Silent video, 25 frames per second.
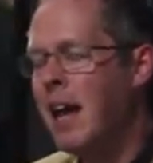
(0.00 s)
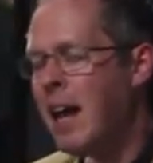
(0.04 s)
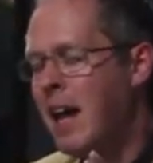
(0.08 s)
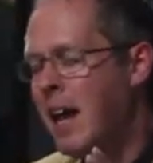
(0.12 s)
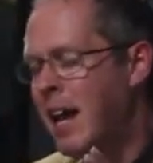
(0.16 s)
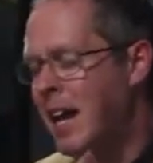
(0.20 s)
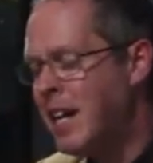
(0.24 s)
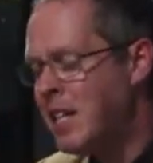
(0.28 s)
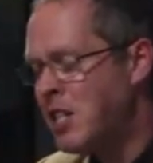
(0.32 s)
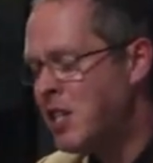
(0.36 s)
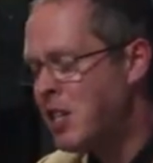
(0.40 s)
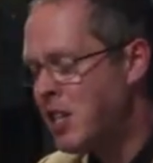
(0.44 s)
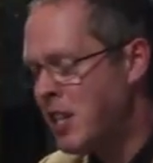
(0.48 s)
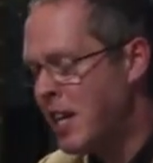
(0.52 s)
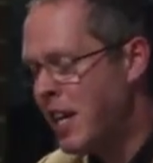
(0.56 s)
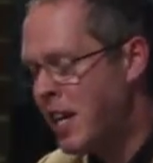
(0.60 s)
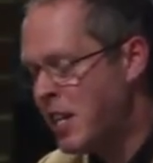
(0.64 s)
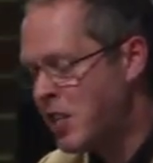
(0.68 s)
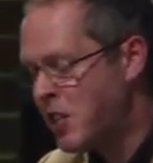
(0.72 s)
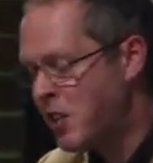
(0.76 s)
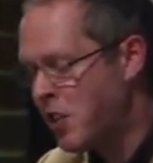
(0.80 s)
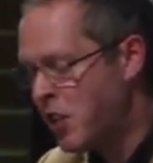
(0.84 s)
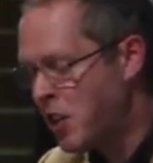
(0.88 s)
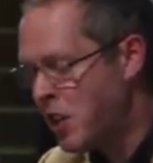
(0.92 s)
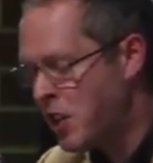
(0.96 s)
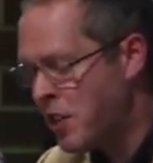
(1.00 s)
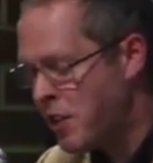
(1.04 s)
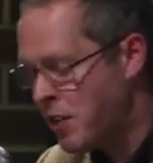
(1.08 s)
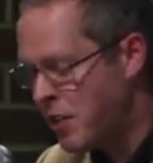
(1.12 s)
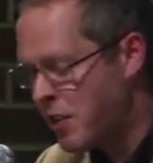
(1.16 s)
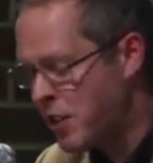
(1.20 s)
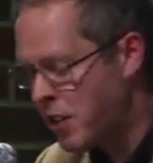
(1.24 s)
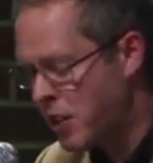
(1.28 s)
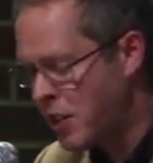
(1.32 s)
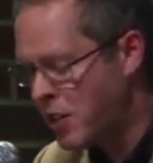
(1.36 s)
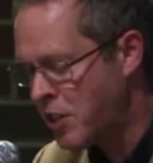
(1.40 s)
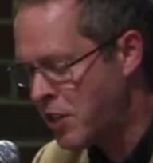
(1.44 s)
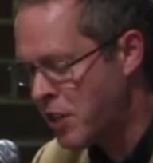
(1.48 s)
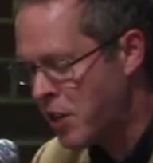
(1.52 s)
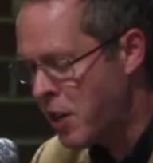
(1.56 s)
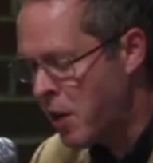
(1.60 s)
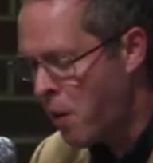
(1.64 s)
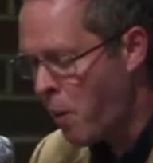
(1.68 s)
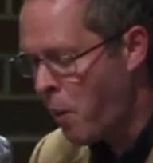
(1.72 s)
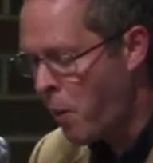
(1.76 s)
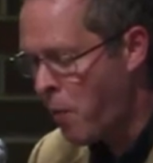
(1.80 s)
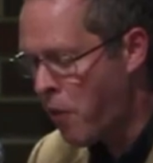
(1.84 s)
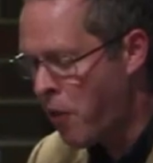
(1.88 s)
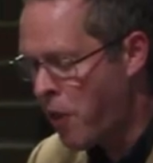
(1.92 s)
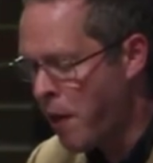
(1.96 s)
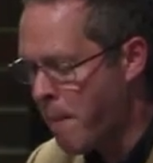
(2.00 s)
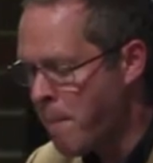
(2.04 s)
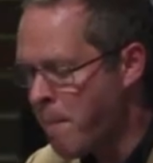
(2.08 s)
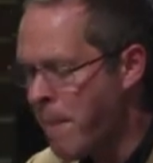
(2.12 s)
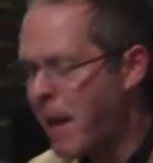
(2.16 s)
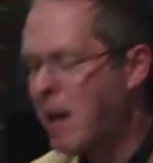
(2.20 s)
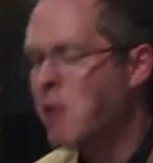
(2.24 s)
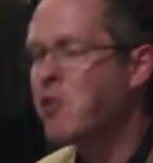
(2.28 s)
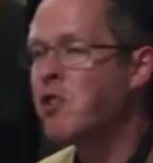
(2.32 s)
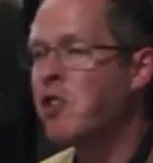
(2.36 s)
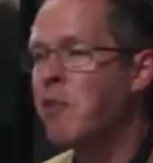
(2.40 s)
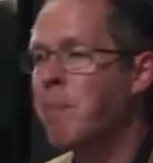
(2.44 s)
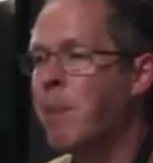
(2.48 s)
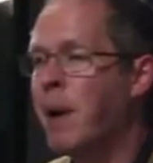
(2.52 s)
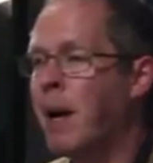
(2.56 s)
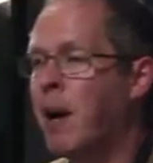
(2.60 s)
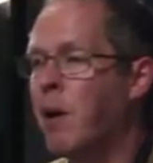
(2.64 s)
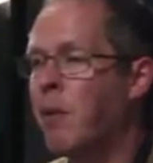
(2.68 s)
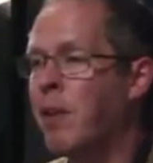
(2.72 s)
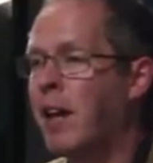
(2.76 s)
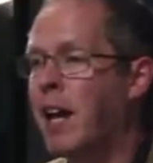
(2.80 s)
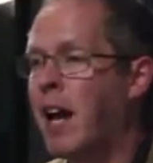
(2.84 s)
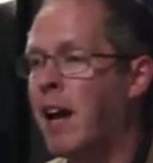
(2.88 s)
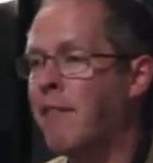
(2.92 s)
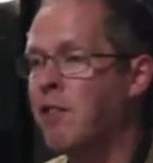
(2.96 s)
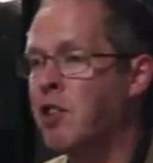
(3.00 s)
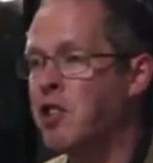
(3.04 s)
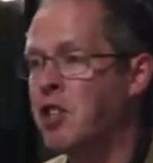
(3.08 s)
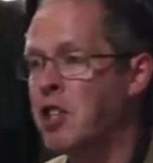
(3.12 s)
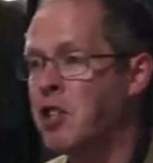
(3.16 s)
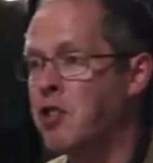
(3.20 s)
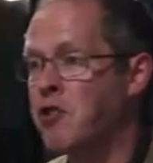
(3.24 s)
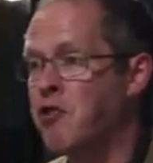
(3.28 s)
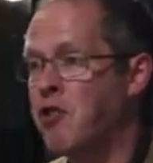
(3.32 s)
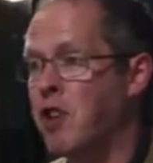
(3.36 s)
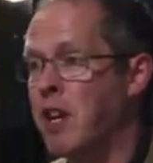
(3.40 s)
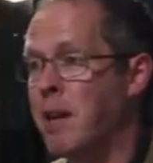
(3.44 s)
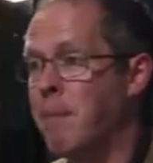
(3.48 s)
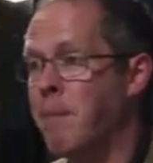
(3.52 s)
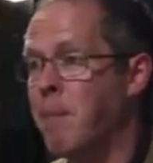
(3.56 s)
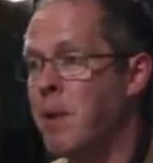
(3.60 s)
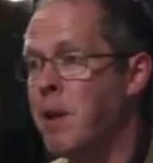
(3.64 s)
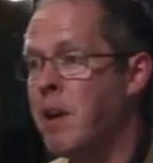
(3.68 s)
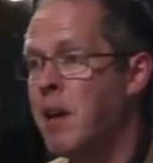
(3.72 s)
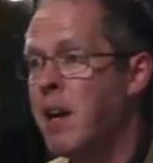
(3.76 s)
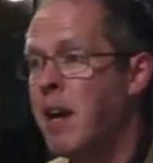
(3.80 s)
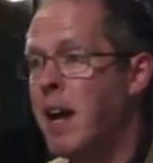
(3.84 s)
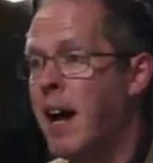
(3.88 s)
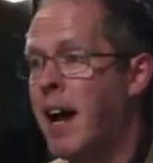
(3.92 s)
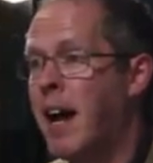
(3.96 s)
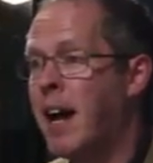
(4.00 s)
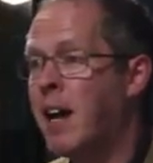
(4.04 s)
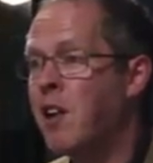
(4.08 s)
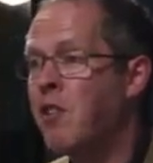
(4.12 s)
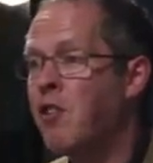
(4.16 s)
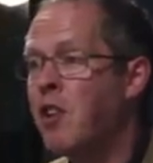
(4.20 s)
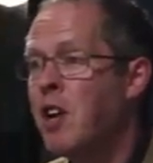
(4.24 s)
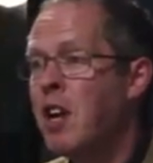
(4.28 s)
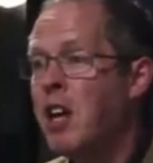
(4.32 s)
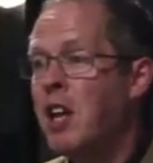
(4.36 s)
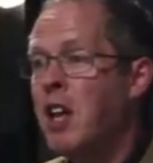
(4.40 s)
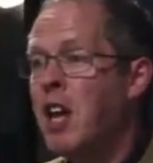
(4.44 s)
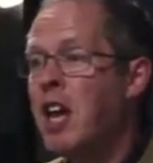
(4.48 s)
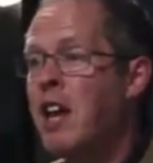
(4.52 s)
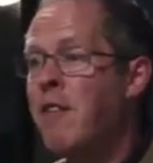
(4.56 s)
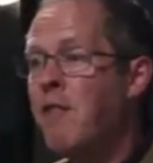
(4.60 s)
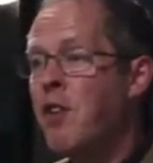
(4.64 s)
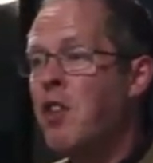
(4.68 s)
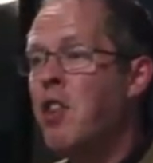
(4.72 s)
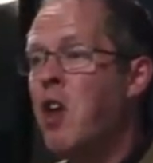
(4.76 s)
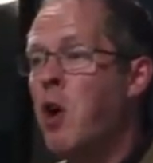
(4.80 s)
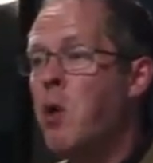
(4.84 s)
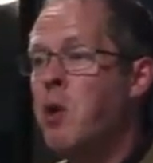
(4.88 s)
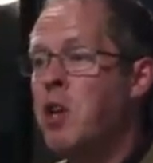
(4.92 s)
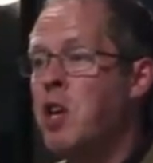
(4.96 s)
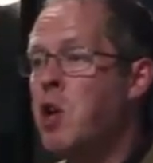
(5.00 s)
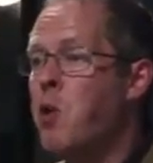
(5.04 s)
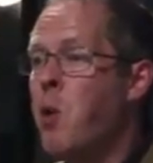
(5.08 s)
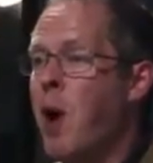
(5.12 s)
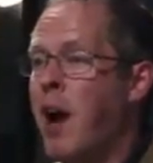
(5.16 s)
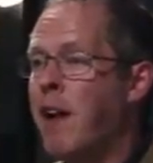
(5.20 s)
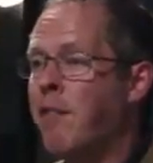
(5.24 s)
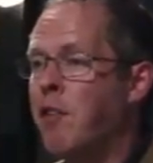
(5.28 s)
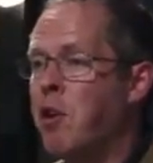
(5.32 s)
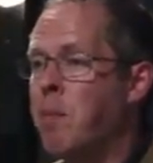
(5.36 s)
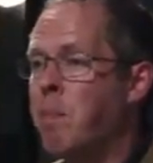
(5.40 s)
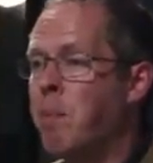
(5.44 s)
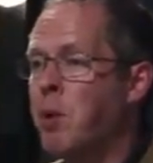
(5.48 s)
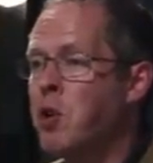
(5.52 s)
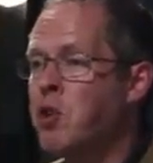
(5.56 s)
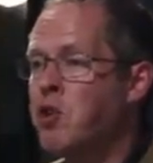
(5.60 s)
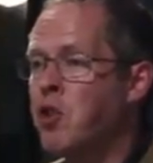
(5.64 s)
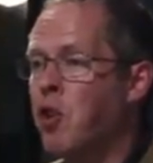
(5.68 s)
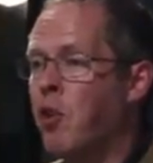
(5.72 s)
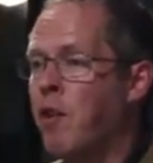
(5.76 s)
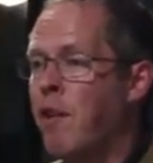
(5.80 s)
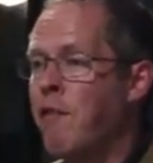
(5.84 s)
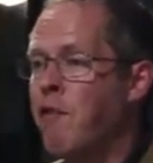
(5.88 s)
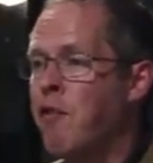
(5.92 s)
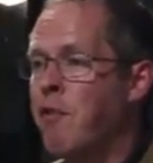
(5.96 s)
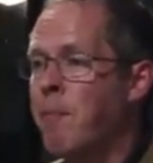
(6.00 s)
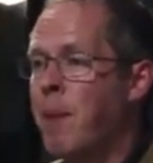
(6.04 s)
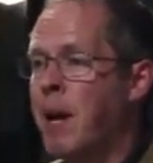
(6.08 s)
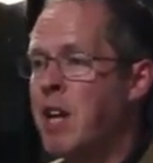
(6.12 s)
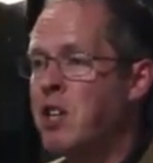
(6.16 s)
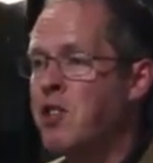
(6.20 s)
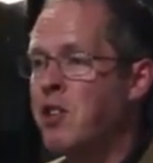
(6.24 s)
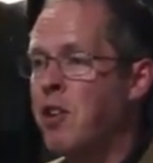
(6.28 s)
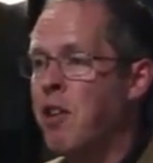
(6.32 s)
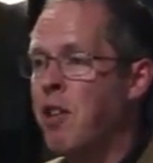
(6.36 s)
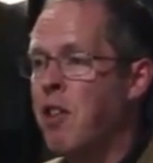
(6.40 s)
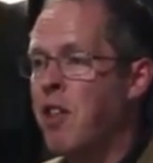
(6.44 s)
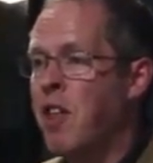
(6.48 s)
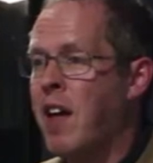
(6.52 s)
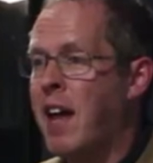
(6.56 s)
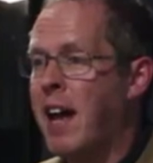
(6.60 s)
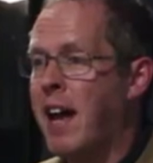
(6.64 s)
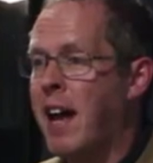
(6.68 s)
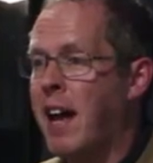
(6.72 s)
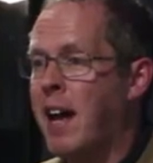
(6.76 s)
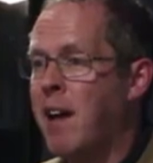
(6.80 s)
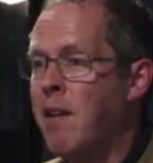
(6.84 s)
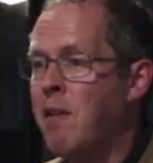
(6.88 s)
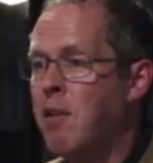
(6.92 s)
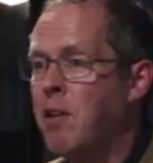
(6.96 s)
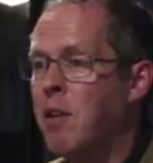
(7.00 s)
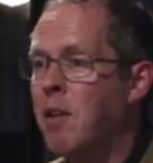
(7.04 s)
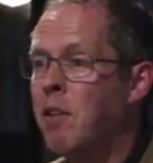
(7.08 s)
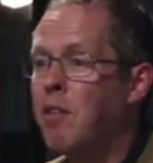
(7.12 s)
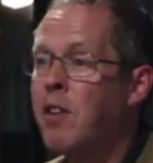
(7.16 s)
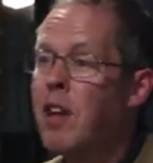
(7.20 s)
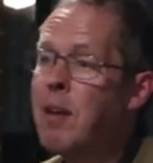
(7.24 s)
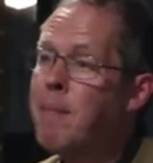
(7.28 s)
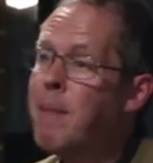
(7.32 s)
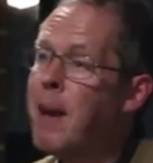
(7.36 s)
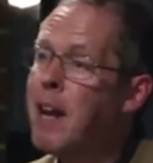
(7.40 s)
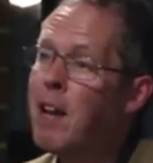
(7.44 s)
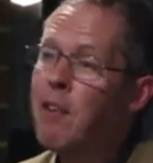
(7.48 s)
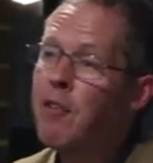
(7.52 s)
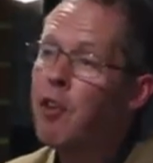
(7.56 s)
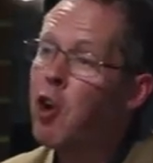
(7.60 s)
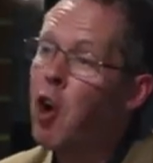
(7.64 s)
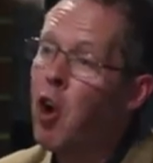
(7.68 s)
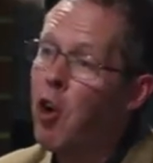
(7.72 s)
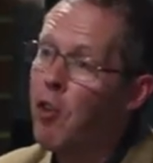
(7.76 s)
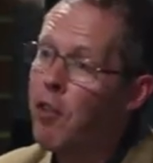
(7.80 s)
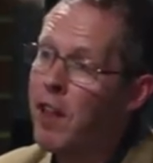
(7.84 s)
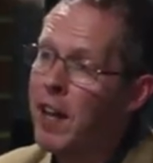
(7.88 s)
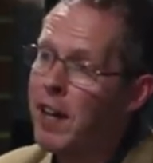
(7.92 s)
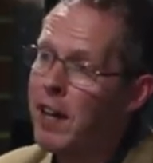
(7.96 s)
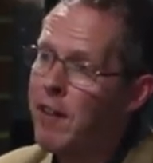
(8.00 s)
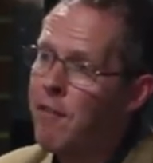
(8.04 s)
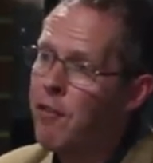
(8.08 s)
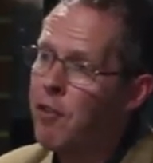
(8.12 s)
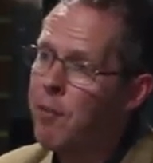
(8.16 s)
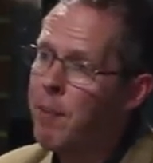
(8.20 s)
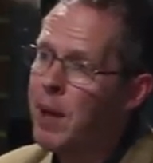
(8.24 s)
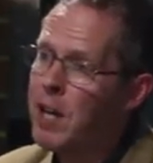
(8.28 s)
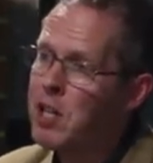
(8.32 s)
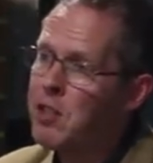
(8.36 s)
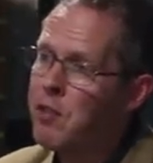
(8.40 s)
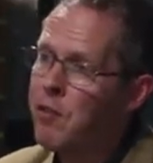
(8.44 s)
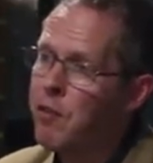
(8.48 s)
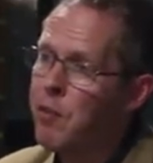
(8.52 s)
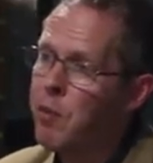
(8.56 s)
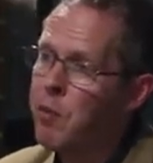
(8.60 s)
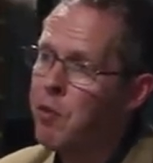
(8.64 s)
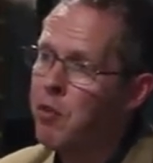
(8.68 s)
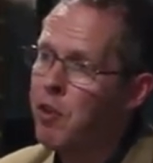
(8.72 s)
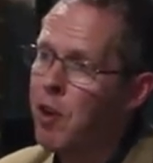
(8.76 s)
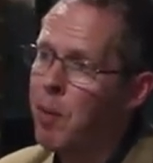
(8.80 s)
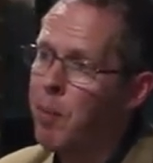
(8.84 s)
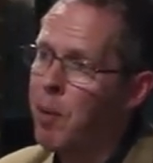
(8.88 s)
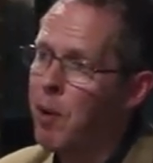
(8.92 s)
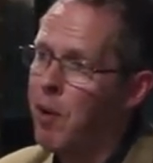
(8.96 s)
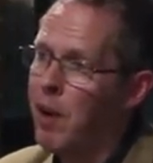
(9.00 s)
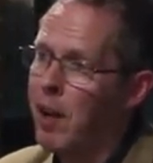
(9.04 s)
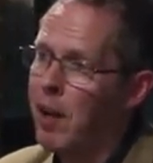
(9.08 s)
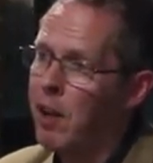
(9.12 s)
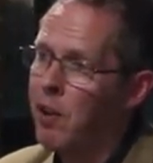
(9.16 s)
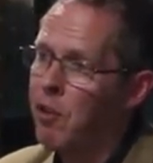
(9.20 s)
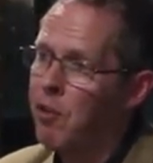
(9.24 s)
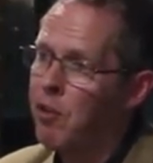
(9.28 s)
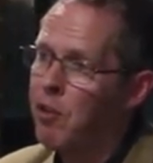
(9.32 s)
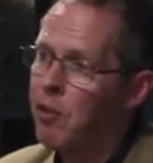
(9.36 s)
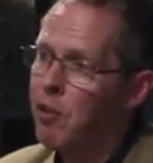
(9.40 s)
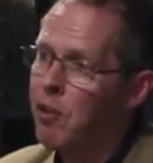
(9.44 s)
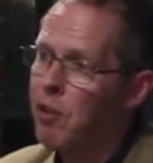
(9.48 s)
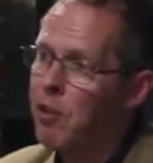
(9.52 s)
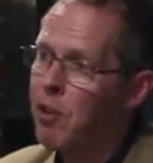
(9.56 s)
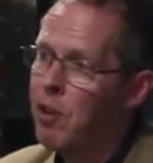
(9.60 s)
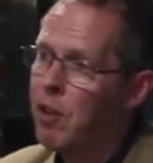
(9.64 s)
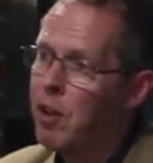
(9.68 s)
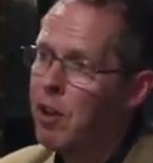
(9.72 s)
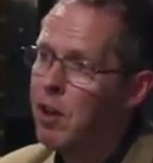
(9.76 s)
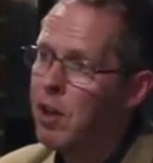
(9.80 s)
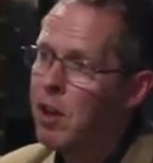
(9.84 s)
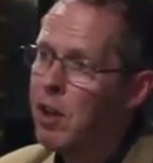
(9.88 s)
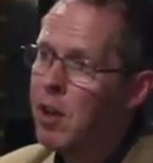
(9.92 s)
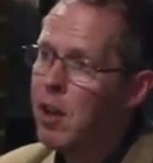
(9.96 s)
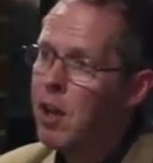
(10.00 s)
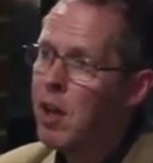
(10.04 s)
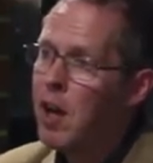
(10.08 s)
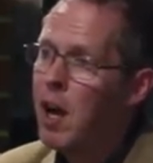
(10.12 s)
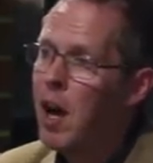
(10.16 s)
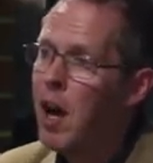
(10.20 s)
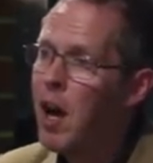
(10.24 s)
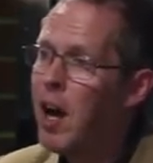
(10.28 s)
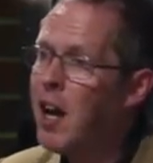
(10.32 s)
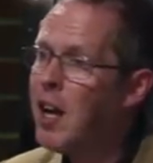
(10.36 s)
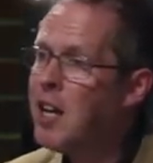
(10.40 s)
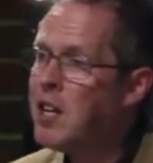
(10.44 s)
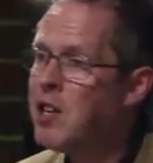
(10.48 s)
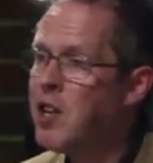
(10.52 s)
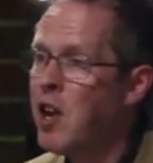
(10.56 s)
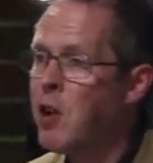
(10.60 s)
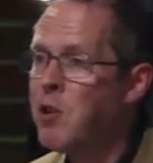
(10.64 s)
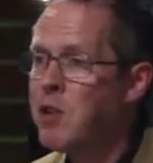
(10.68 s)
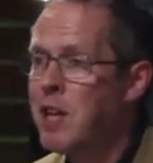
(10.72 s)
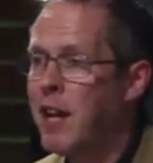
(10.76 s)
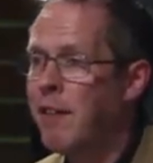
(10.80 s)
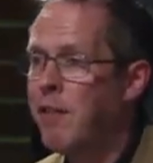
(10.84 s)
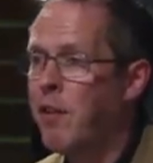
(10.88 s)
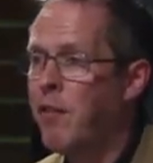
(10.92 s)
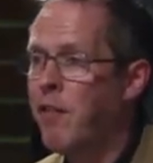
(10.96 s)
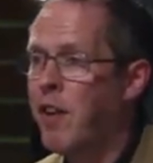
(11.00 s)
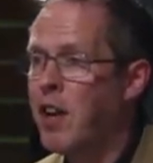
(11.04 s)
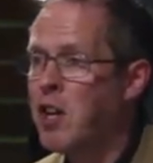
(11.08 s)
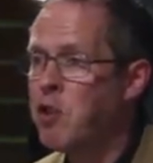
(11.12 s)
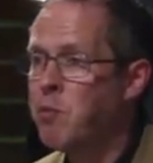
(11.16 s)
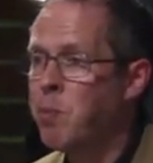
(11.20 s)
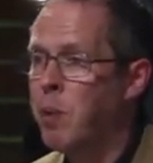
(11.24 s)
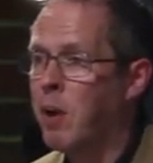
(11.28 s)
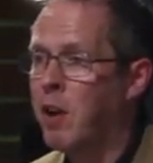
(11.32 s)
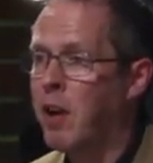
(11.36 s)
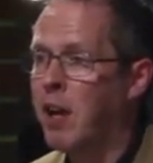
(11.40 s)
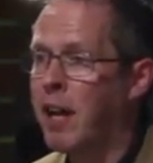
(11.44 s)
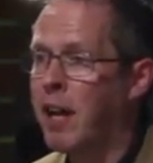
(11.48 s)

it's, it's that, that the amount of power they have is extreme. And even though you haven't put your information there, they may have got that information from somewhere else. I don't have a Facebook